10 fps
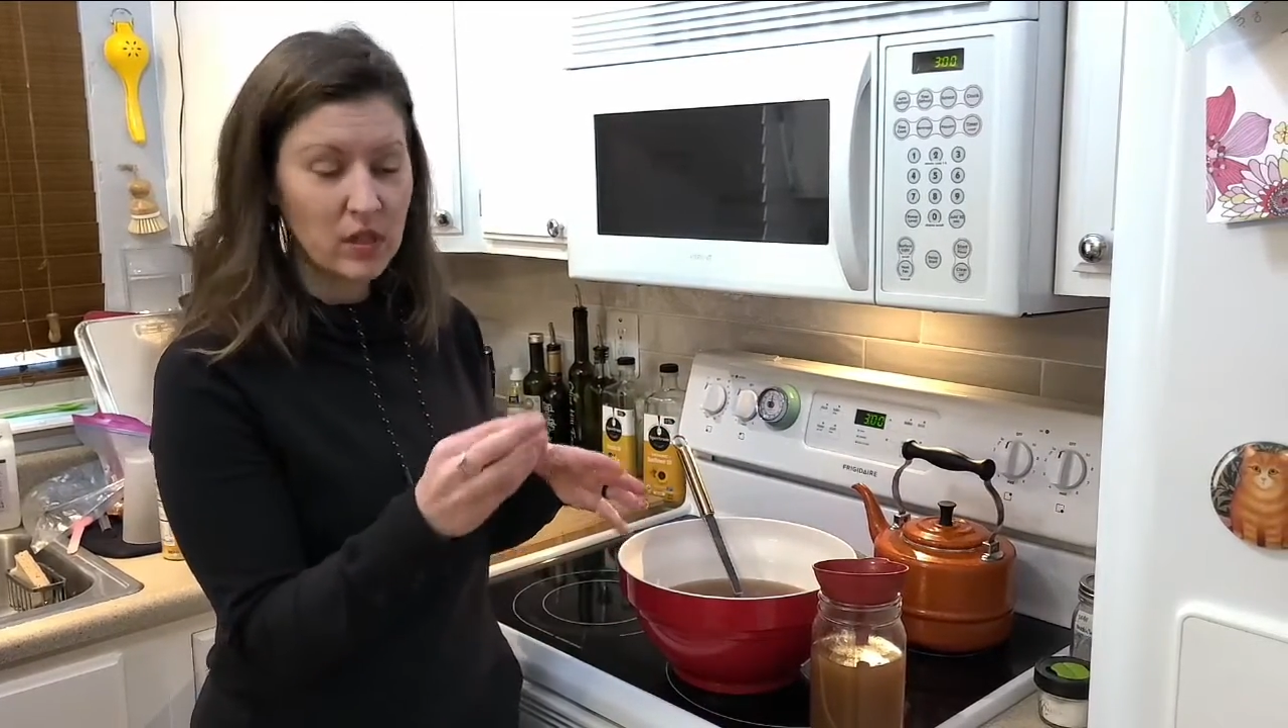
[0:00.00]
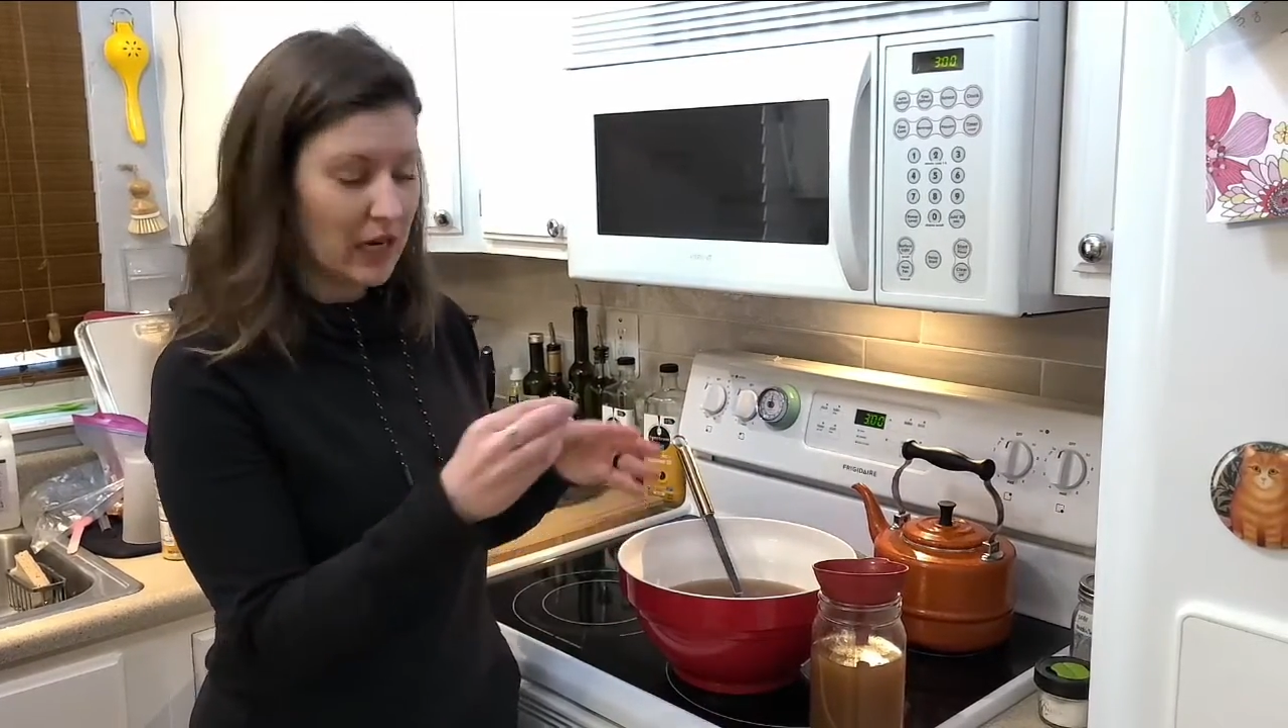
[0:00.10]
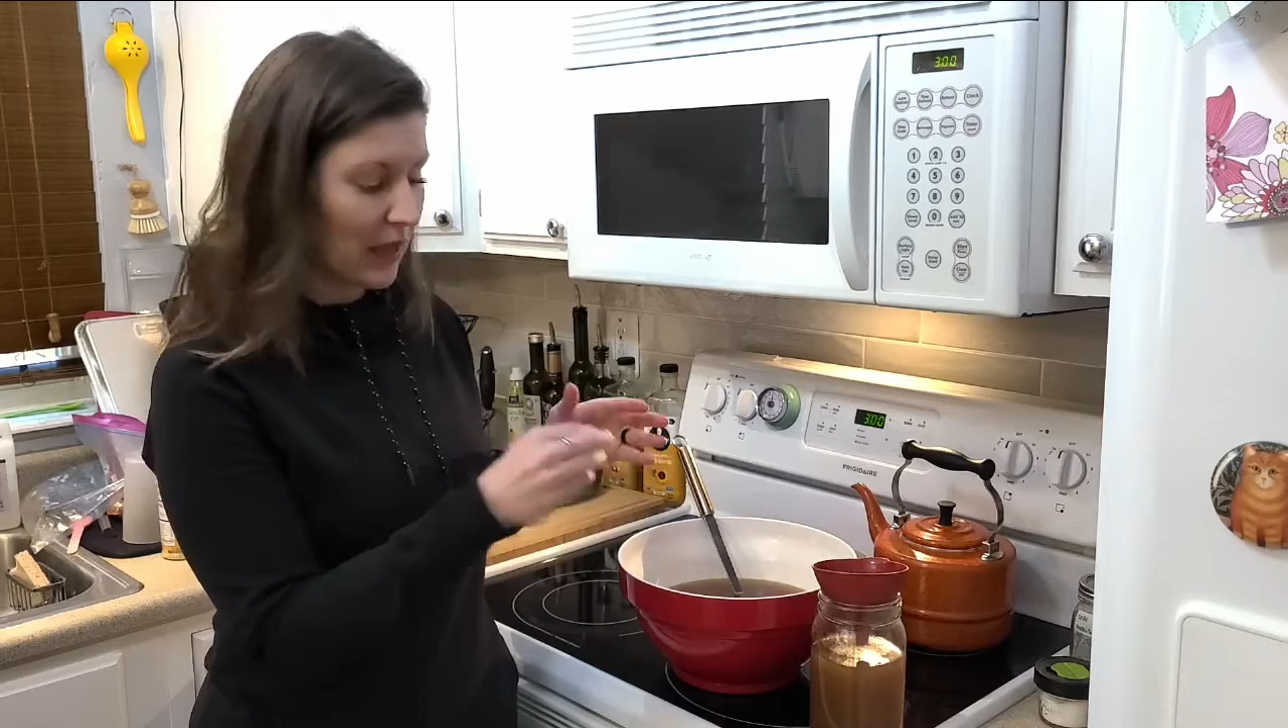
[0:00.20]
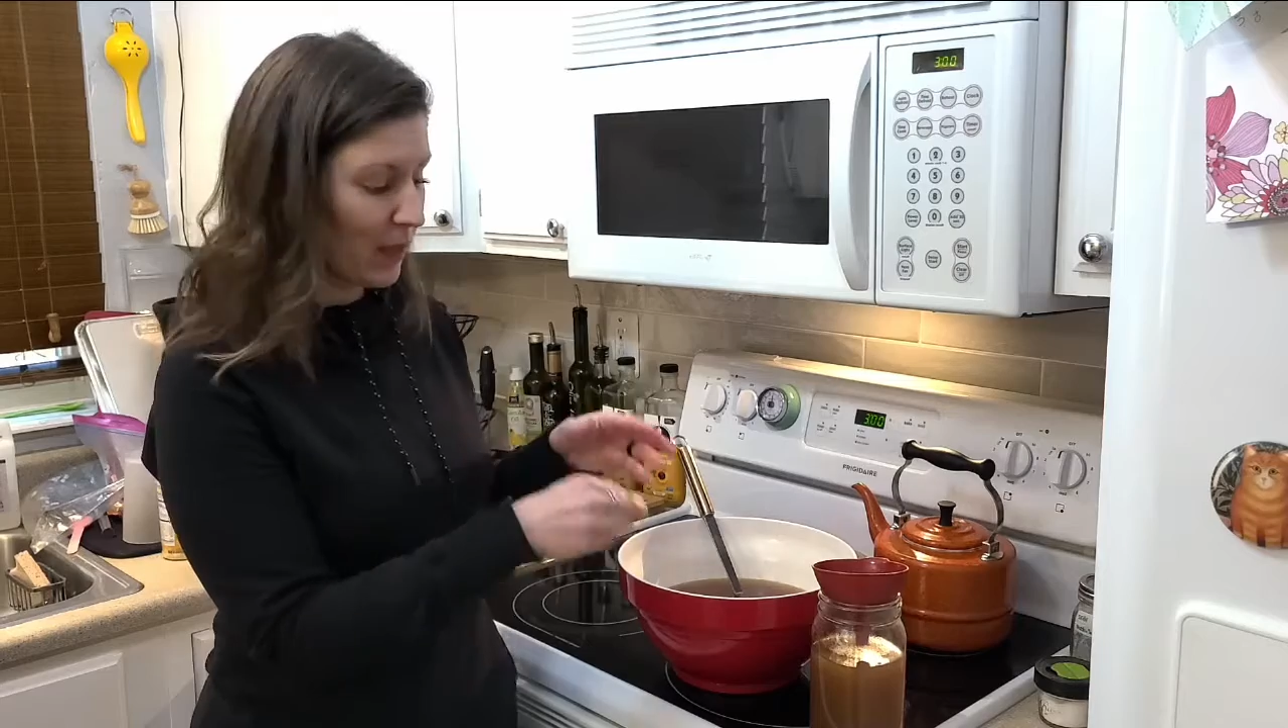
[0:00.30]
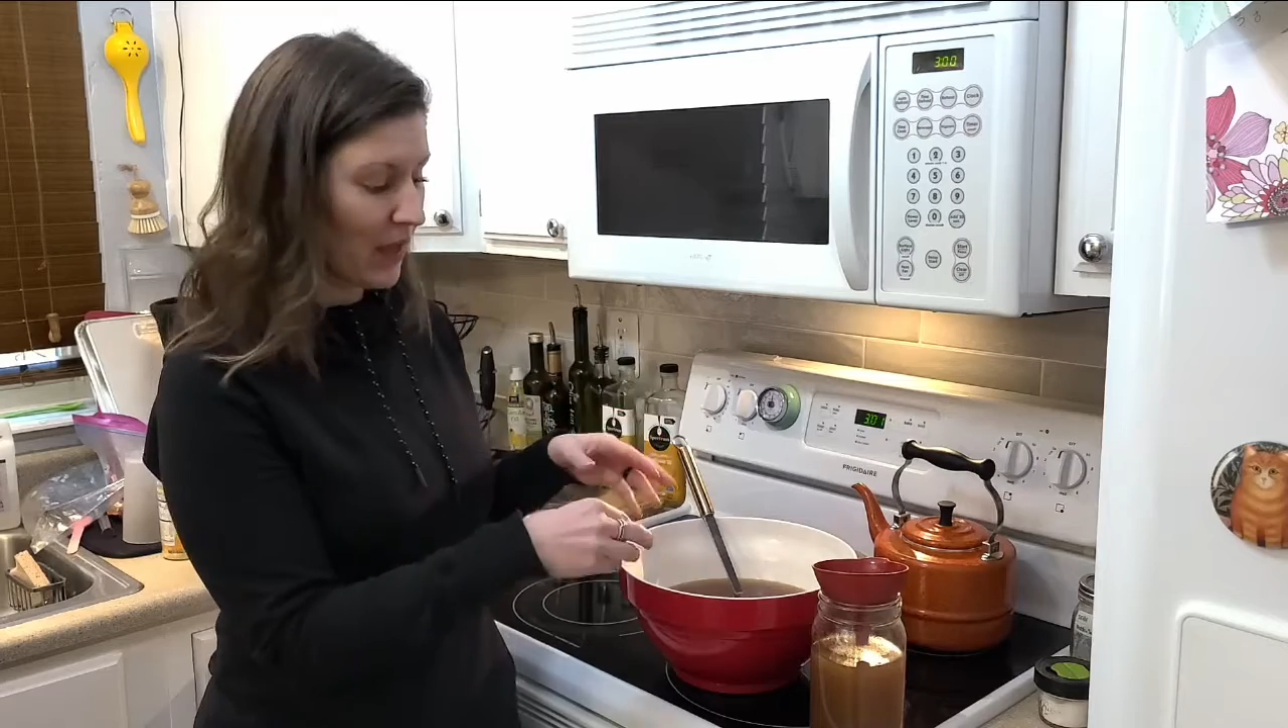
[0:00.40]

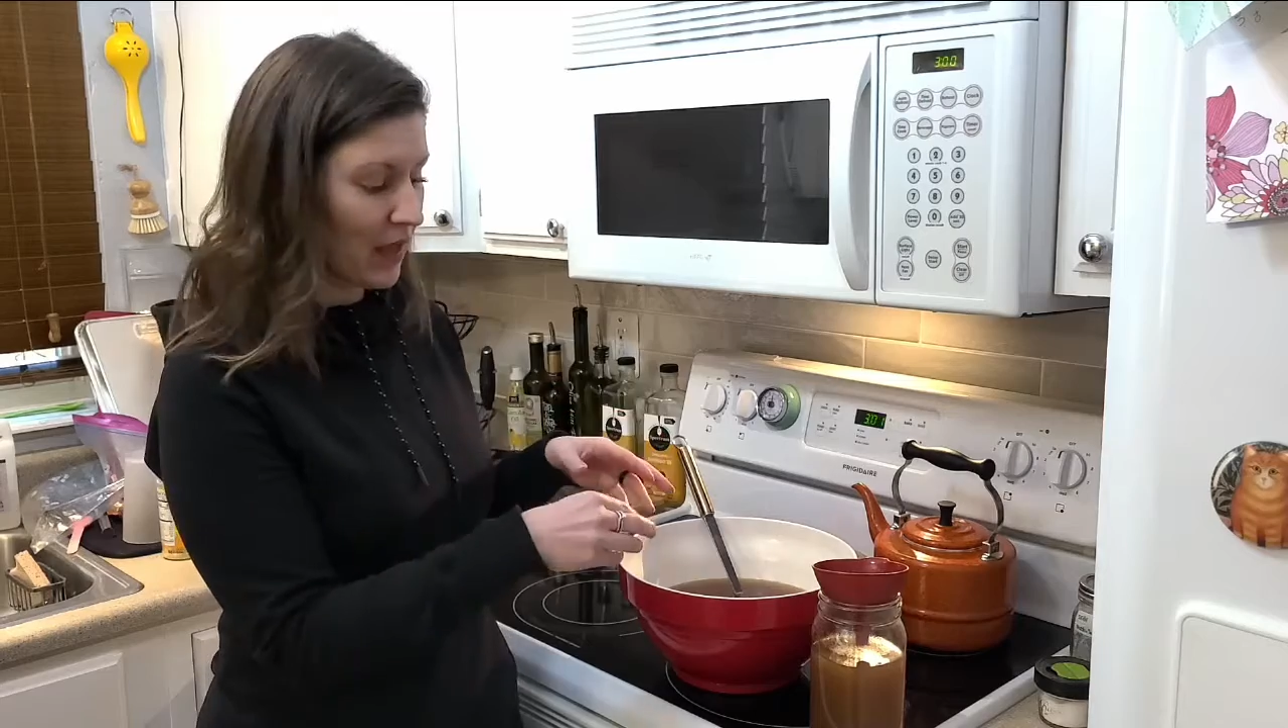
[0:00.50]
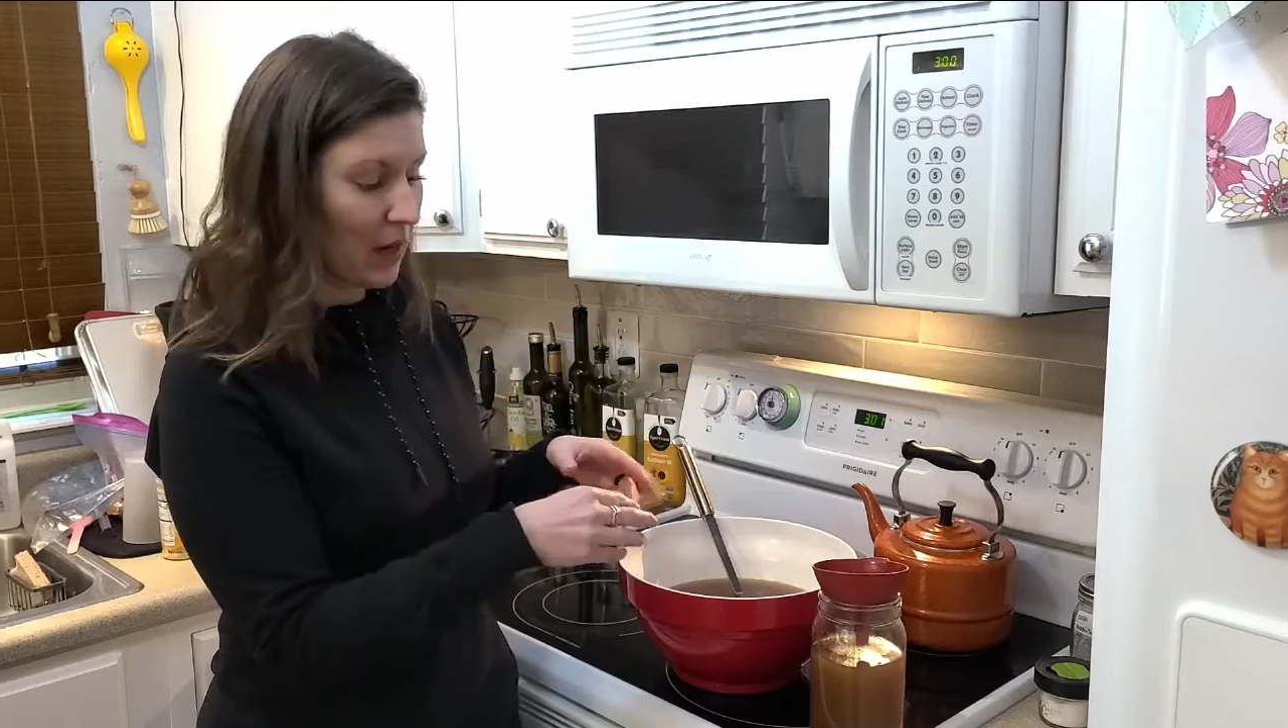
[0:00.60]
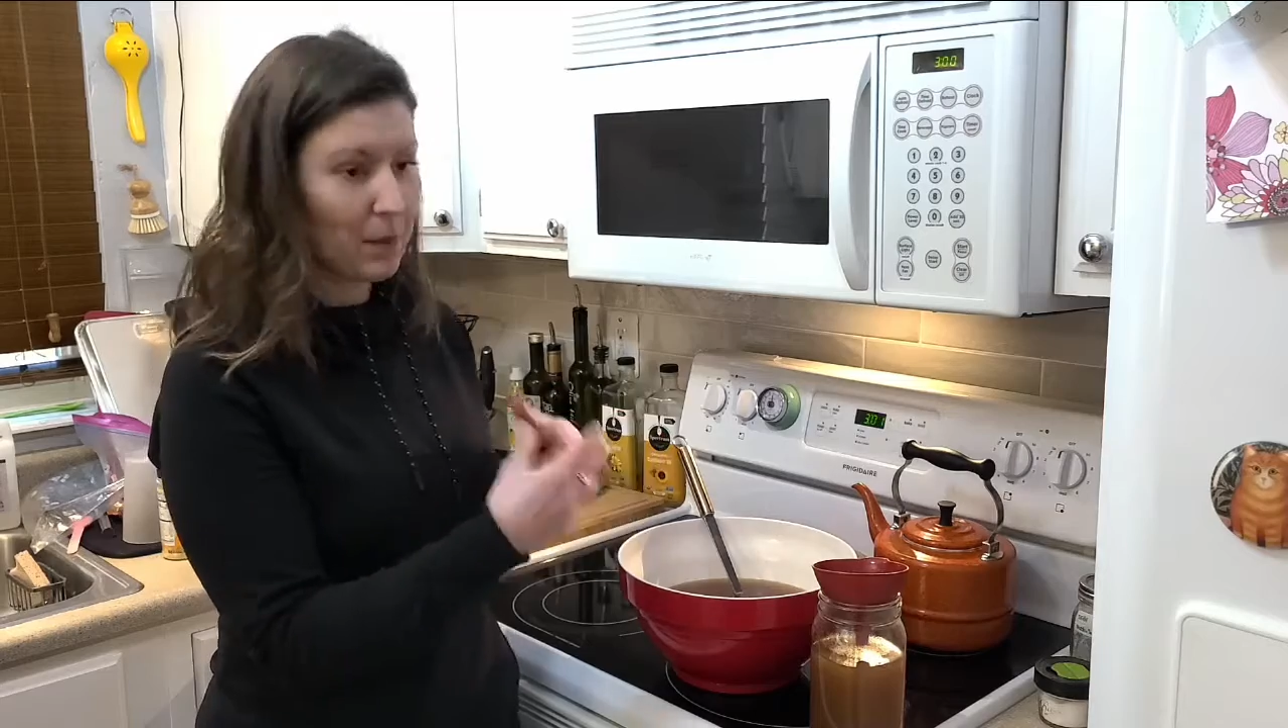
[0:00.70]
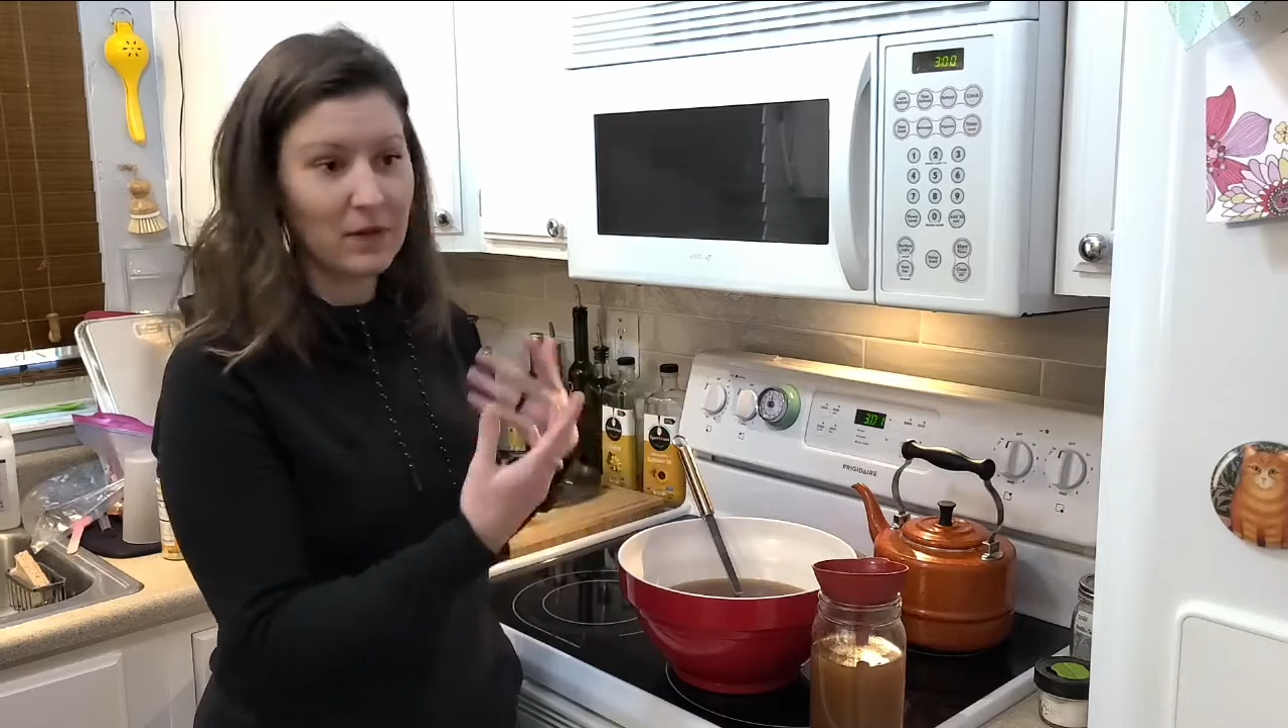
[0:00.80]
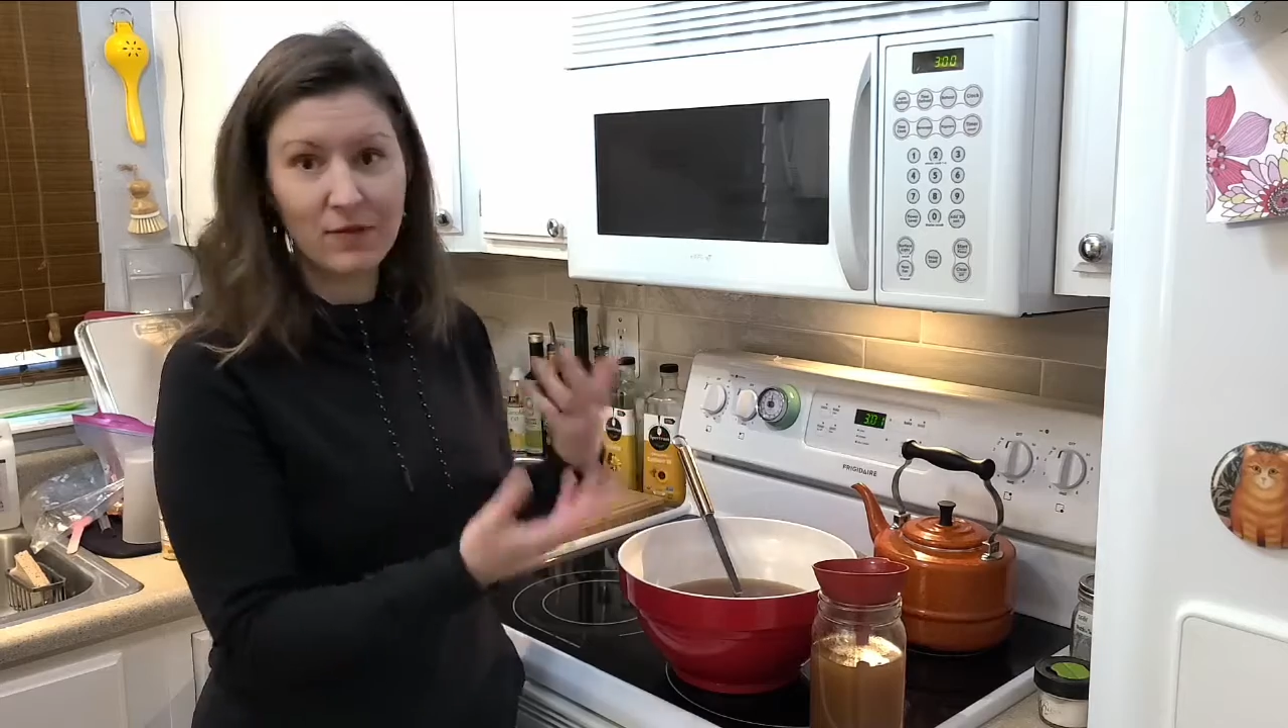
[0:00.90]
and then I'm gonna